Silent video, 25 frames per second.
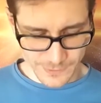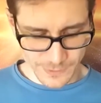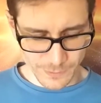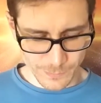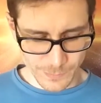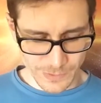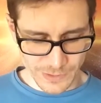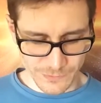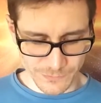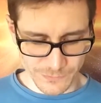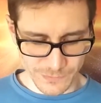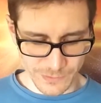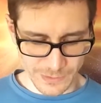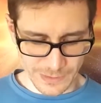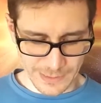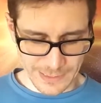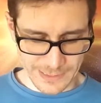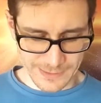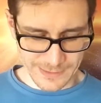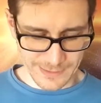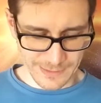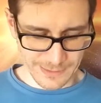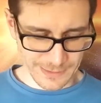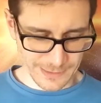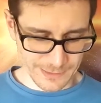all about
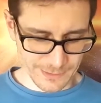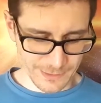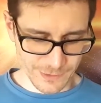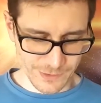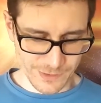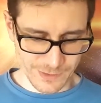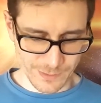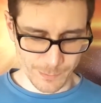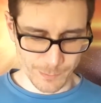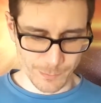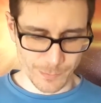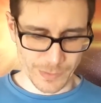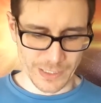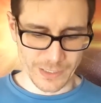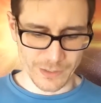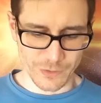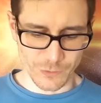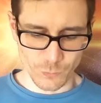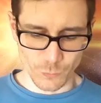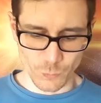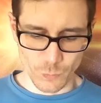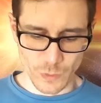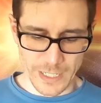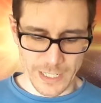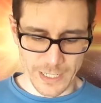realizing like there's a
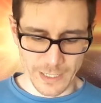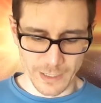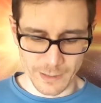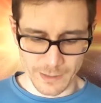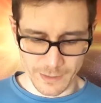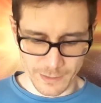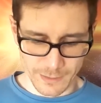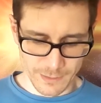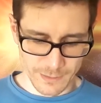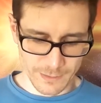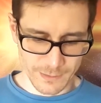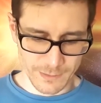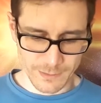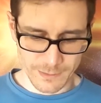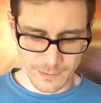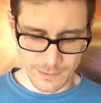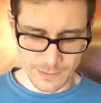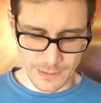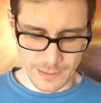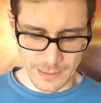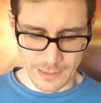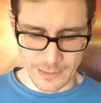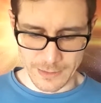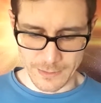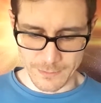better way.
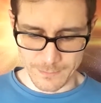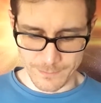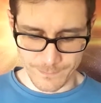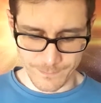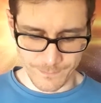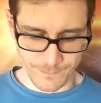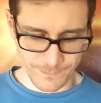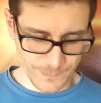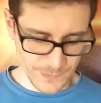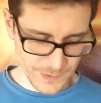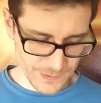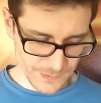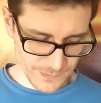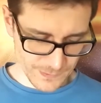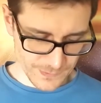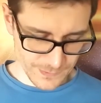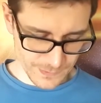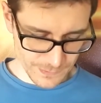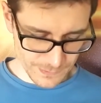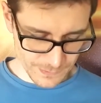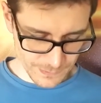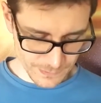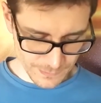Let's see.